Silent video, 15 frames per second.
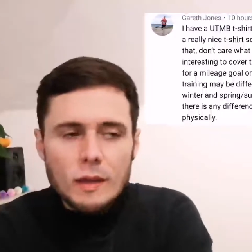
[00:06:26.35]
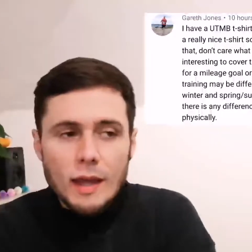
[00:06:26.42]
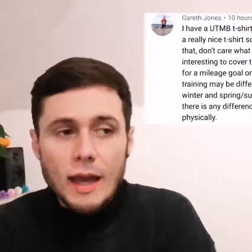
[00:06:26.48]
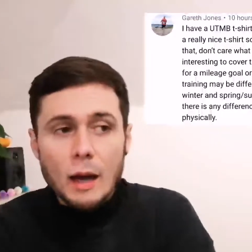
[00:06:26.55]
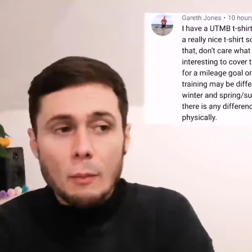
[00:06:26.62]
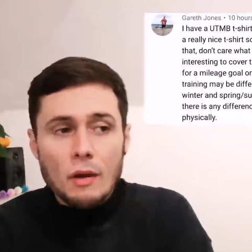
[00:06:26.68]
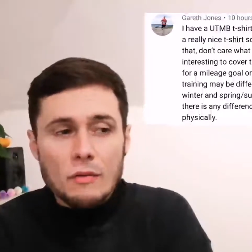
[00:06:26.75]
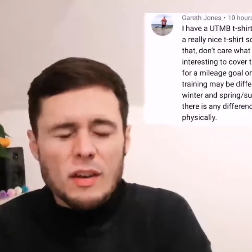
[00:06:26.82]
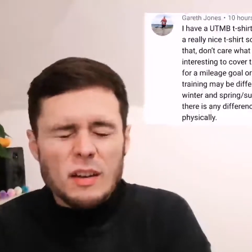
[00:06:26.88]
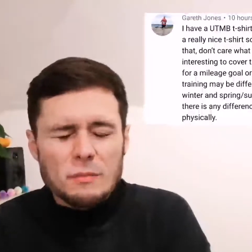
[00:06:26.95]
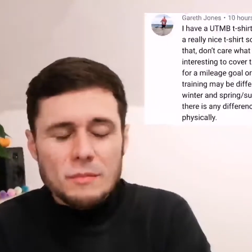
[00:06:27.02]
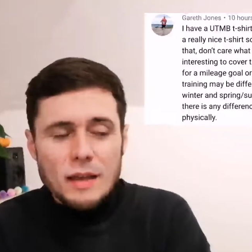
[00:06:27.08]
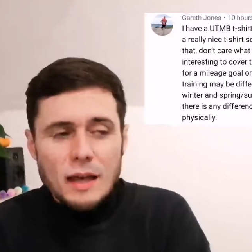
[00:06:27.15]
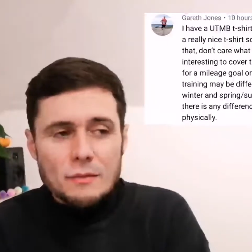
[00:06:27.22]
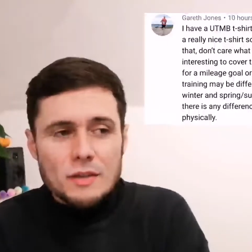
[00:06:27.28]
However,
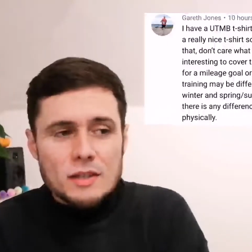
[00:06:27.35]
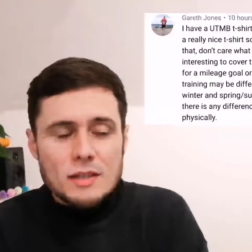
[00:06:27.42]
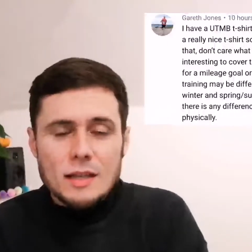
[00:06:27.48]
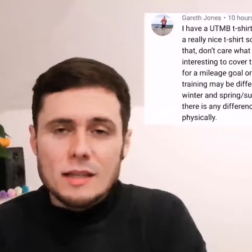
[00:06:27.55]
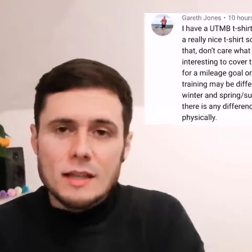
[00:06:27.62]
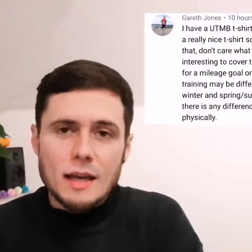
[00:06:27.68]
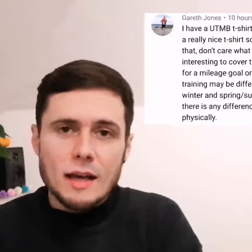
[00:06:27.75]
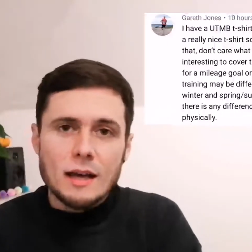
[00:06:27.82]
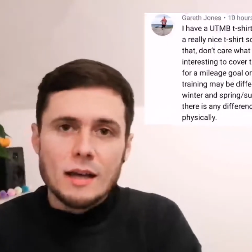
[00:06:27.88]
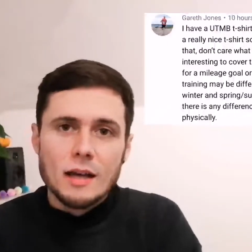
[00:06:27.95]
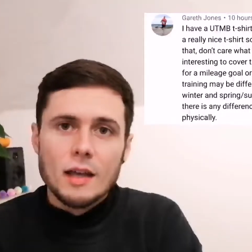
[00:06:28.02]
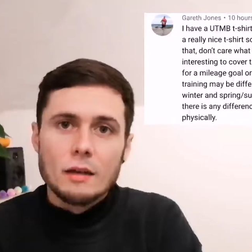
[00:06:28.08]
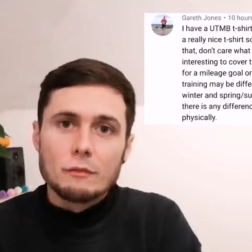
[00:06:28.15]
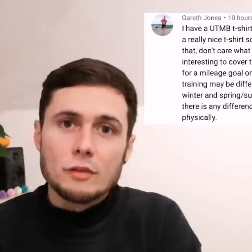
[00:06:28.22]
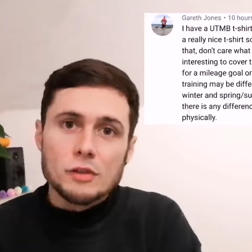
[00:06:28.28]
having said that,
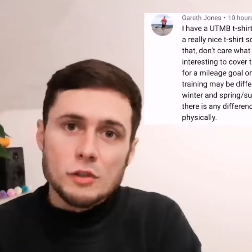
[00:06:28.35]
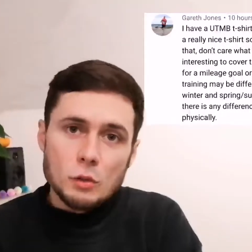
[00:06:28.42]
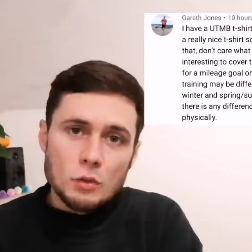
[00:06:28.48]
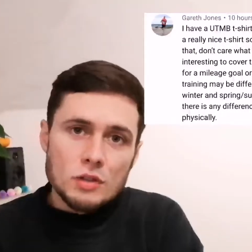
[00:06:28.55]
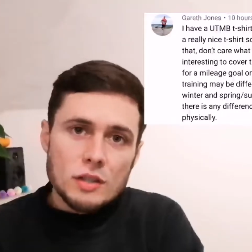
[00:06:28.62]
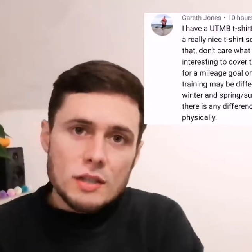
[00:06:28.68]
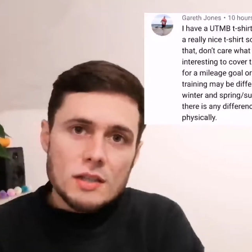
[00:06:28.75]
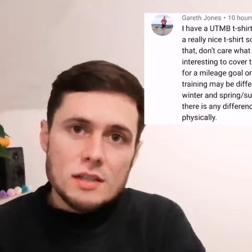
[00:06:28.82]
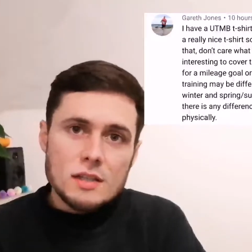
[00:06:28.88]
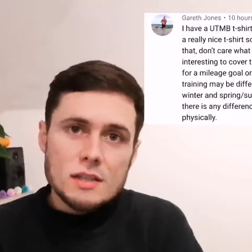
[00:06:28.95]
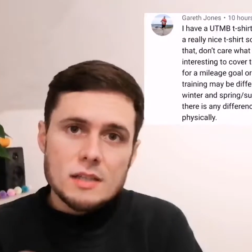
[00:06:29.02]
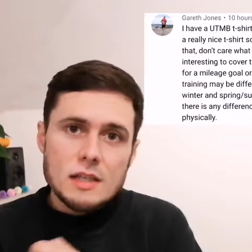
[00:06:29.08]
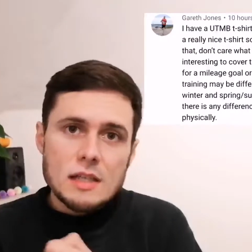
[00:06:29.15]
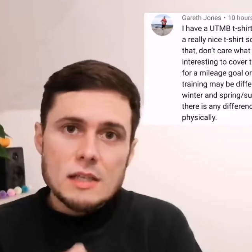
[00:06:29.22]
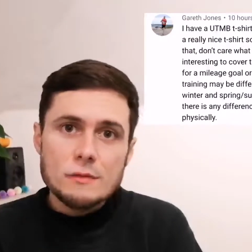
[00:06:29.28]
for shorter
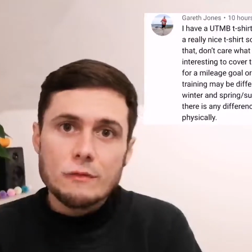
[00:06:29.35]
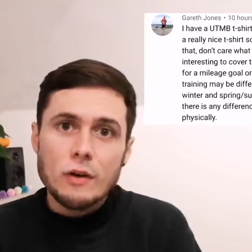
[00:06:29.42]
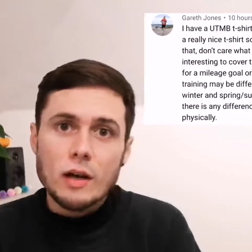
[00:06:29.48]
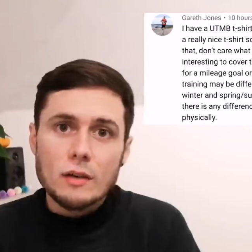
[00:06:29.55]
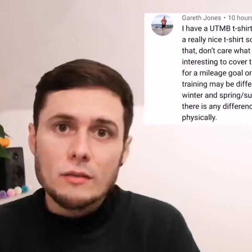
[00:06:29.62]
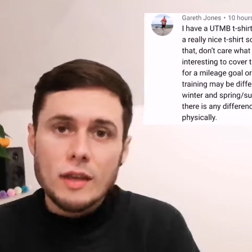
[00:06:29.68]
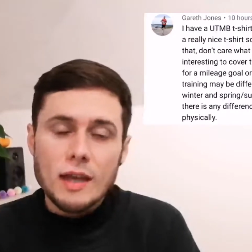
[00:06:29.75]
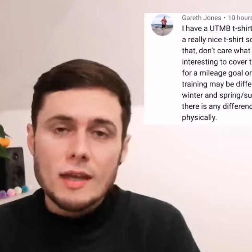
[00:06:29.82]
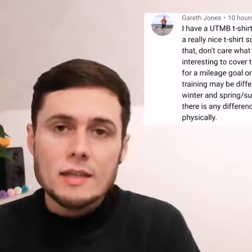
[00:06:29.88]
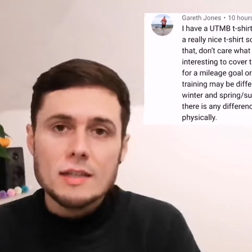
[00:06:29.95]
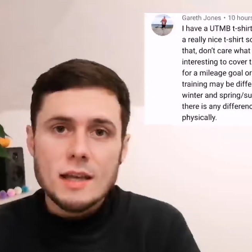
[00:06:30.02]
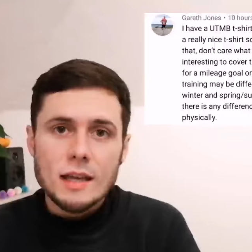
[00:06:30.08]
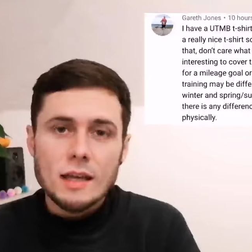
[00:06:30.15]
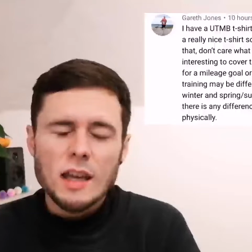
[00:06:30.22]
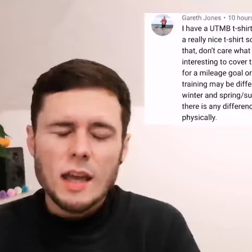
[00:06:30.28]
distances, 5k,
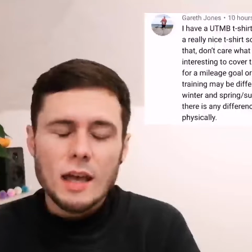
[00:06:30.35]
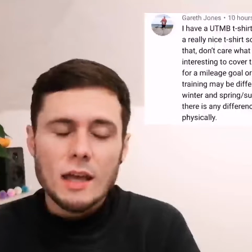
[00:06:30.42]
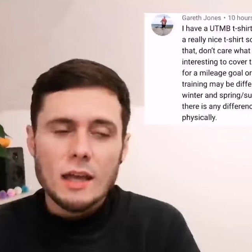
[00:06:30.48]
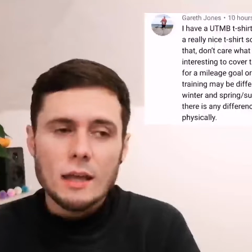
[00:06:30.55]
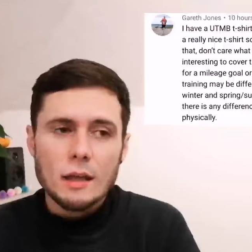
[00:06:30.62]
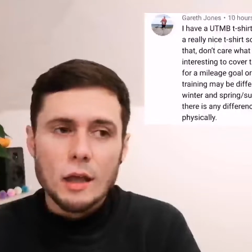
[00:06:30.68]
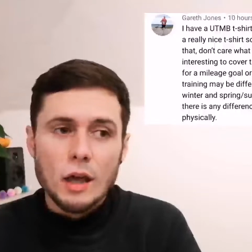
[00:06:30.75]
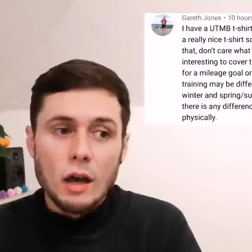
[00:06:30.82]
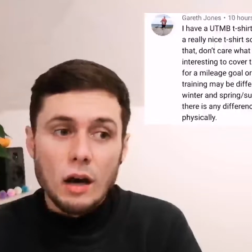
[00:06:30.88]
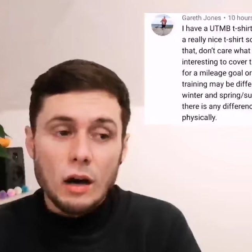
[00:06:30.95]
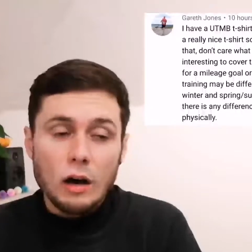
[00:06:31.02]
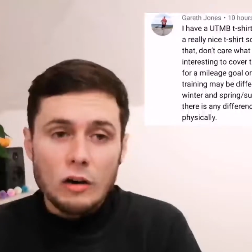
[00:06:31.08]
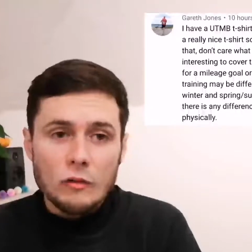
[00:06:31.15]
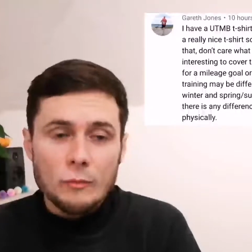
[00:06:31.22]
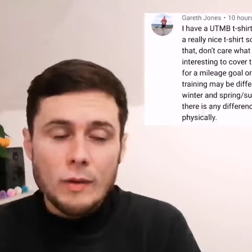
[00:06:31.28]
10k,
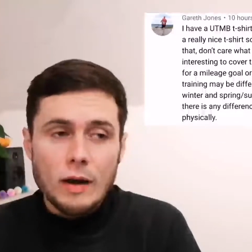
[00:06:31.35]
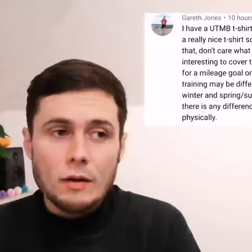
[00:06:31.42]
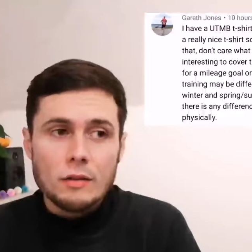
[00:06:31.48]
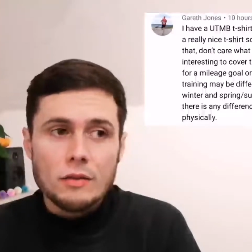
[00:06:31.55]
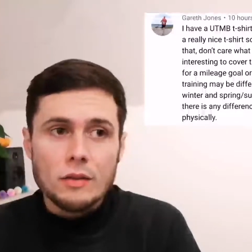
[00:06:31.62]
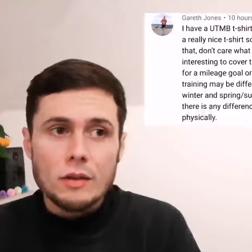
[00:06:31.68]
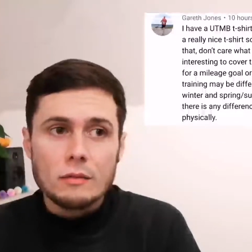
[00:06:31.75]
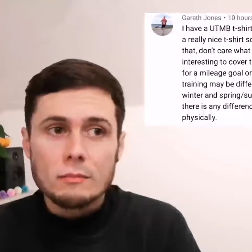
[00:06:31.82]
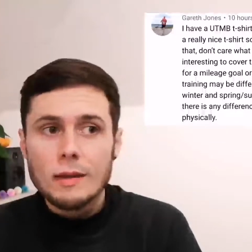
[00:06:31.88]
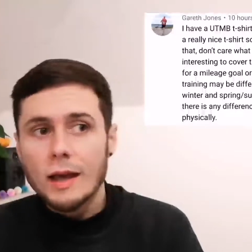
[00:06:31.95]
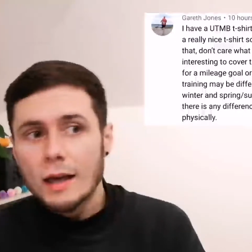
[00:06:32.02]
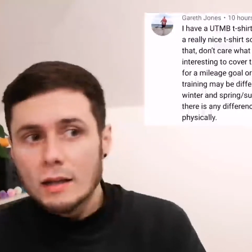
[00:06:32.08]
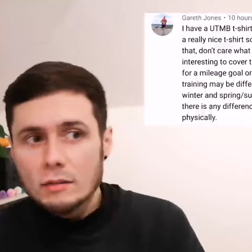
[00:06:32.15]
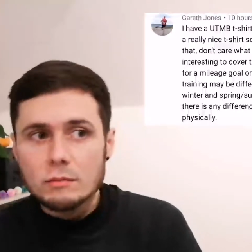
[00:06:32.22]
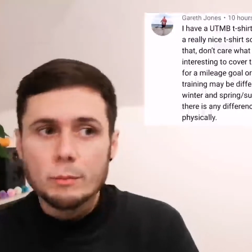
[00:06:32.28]
half marathon,
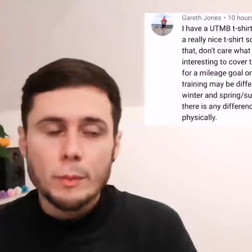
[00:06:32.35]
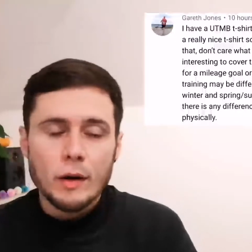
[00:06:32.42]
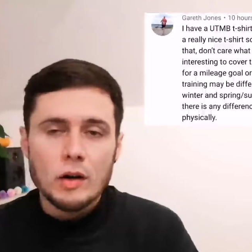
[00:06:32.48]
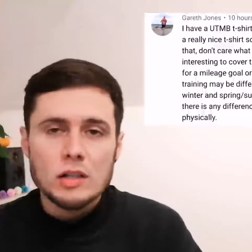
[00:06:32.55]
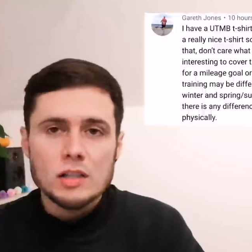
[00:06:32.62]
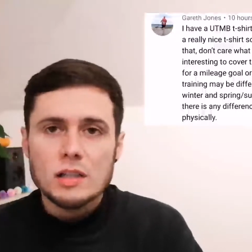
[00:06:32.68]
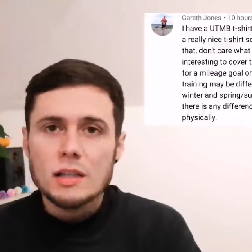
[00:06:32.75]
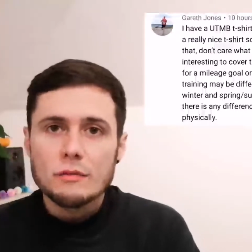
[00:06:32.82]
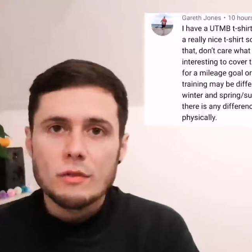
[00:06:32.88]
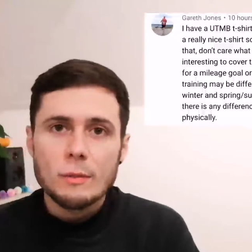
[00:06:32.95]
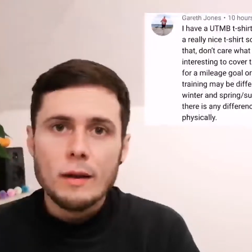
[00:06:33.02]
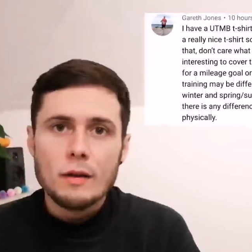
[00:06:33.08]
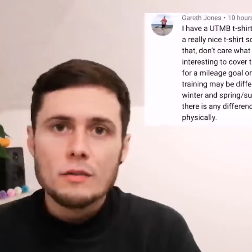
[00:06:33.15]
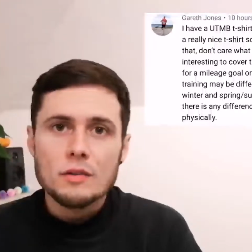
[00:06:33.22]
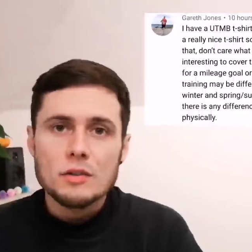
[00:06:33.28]
and partially for
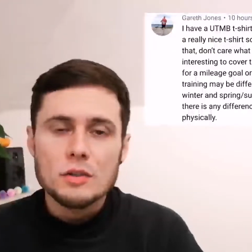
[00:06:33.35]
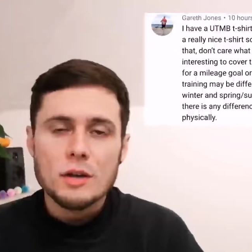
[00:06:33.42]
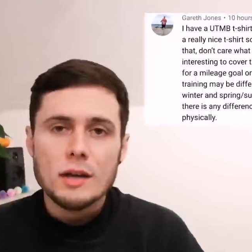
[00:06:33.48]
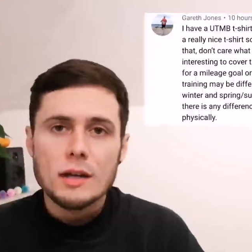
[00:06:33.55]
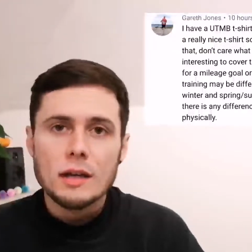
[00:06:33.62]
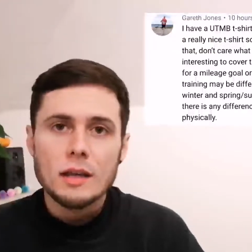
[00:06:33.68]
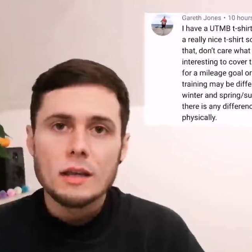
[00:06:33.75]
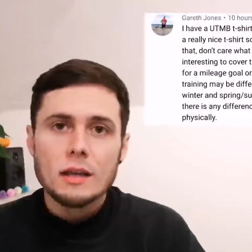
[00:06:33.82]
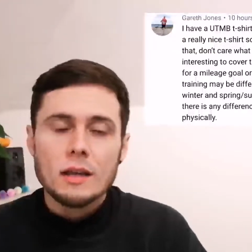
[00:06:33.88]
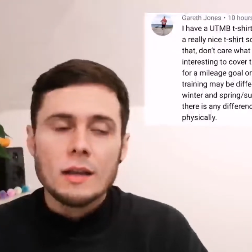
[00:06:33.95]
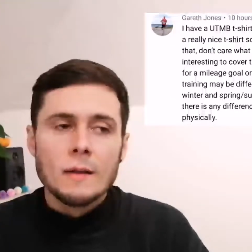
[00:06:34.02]
marathon training,